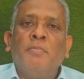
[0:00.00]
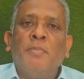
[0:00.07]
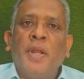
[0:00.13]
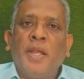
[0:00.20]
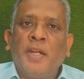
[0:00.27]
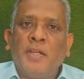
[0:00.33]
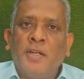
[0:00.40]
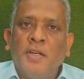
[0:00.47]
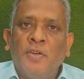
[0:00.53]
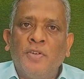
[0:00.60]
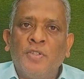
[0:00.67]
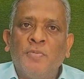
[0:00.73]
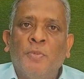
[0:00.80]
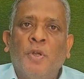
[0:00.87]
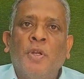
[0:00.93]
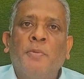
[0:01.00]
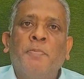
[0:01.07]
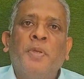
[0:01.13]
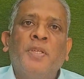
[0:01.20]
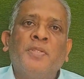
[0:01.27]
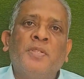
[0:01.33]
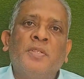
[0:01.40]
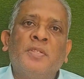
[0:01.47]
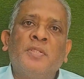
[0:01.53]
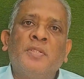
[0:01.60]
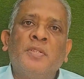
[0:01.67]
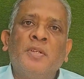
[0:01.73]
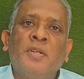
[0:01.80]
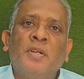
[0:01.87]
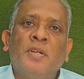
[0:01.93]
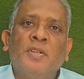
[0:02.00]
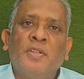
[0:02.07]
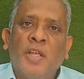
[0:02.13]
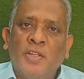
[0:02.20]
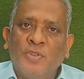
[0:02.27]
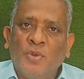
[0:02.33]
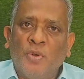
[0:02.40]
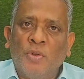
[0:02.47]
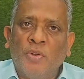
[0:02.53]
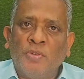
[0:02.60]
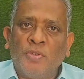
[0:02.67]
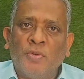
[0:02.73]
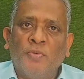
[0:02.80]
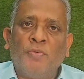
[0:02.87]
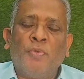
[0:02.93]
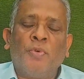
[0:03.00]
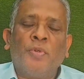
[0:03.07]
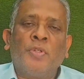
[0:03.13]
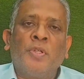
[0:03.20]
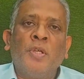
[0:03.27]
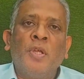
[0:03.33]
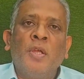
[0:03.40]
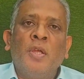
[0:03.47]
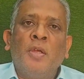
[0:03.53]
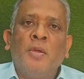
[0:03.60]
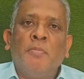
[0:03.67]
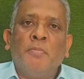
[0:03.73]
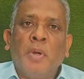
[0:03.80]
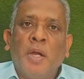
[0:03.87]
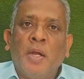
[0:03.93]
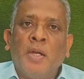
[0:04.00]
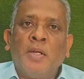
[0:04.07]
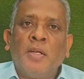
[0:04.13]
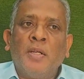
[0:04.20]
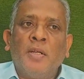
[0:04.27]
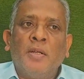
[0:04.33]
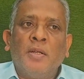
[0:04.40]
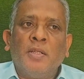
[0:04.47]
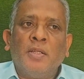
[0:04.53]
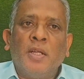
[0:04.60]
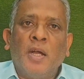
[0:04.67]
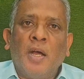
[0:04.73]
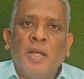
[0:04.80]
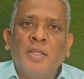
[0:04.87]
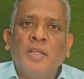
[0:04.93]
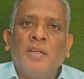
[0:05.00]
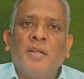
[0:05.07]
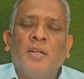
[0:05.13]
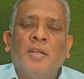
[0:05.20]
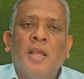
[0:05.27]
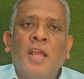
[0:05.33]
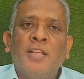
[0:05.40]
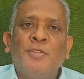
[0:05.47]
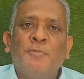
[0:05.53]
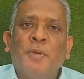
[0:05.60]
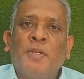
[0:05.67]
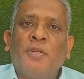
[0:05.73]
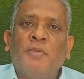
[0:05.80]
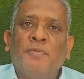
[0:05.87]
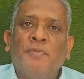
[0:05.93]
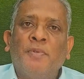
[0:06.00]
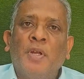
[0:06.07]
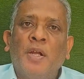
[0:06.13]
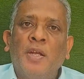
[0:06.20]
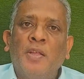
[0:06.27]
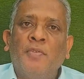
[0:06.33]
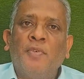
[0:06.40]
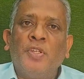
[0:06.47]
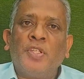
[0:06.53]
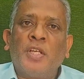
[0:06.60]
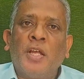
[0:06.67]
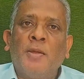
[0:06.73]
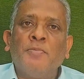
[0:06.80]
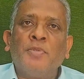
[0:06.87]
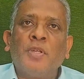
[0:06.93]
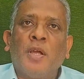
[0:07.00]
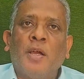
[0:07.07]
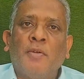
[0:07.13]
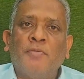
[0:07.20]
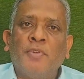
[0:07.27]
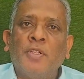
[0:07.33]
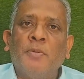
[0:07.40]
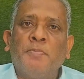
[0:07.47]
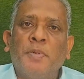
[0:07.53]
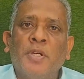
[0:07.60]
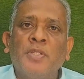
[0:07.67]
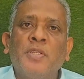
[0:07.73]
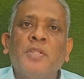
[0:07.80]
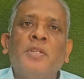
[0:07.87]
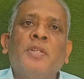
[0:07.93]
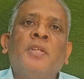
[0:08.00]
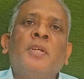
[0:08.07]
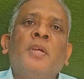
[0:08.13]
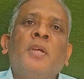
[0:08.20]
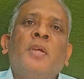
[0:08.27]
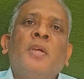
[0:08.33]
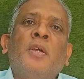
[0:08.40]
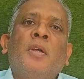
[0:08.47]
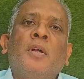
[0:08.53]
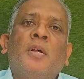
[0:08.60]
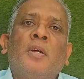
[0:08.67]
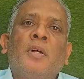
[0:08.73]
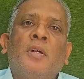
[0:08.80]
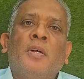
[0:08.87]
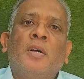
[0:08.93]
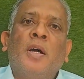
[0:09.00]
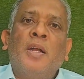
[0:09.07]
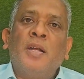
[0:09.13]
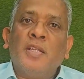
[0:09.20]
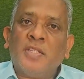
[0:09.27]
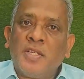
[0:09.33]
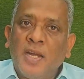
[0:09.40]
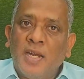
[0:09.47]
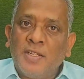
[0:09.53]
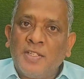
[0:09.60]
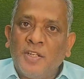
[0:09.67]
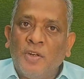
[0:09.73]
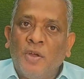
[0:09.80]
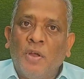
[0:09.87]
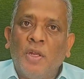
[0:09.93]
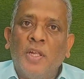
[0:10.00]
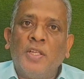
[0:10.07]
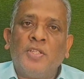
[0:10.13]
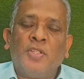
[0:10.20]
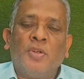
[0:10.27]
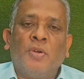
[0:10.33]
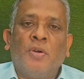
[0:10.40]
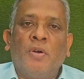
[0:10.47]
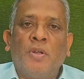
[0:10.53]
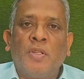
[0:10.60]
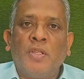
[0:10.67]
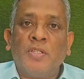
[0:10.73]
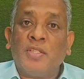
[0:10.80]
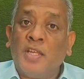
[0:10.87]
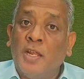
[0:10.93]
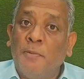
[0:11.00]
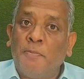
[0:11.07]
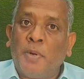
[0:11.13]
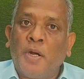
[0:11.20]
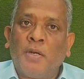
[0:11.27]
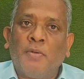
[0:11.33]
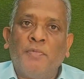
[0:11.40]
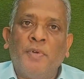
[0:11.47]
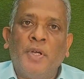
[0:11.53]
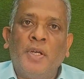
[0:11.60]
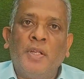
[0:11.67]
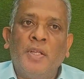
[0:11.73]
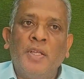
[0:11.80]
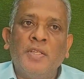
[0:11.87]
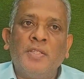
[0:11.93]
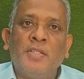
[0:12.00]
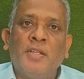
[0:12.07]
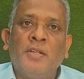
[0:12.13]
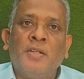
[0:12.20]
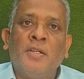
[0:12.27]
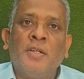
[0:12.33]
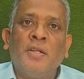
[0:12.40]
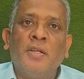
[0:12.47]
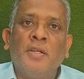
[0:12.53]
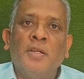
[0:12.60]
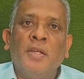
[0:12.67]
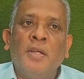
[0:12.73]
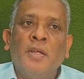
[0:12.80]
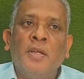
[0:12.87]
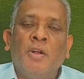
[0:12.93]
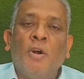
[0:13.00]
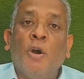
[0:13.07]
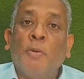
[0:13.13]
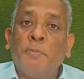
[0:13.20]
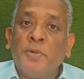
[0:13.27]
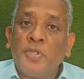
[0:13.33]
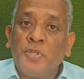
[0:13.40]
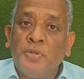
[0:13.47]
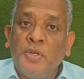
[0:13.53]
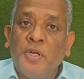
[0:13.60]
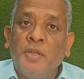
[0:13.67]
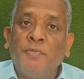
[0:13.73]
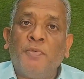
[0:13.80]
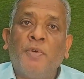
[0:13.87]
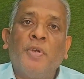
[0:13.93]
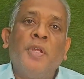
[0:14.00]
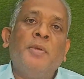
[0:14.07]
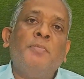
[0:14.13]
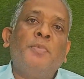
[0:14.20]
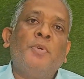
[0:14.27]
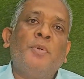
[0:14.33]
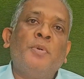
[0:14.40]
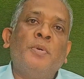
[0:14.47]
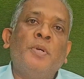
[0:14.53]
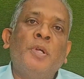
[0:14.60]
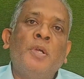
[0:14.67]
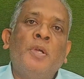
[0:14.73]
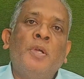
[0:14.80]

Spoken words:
break it into smaller pieces, and so on and so forth. But the other aspect of learning which comes after the person understands the knowledge or the skill part of it is the opportunity for him to